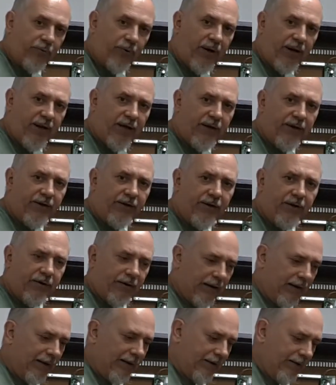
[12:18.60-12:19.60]
red and
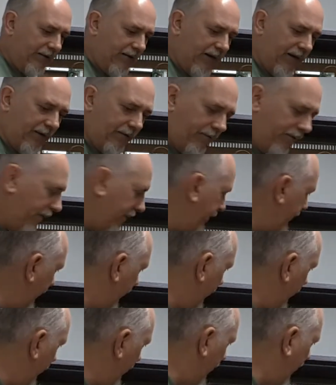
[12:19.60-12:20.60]
there, you can't really
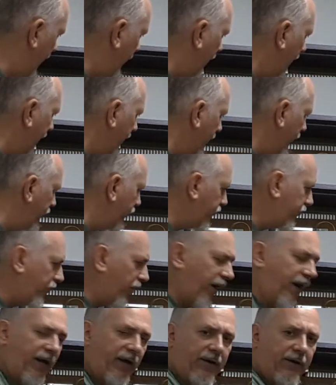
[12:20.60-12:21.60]
see it. Anyway, there's
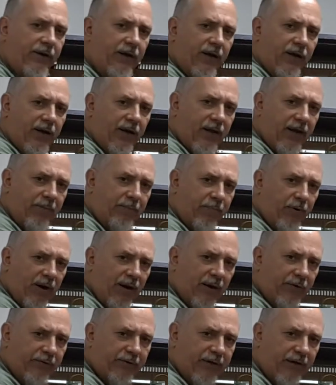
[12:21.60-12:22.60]
red and
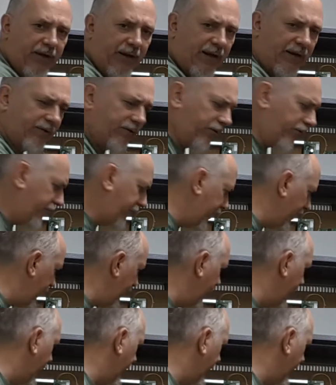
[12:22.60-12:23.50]
brown connectors in